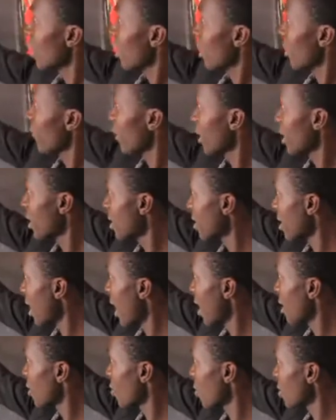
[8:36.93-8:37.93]
If it is
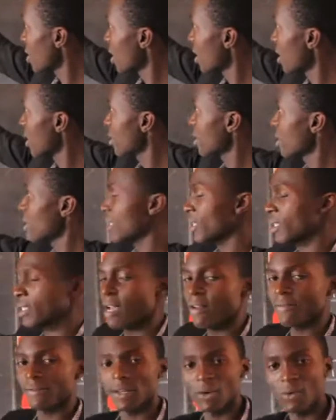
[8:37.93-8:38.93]
isosceles, it is
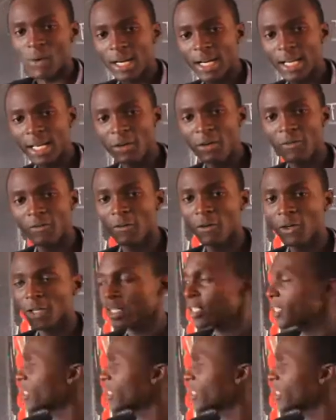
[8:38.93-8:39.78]
having 1 line of folding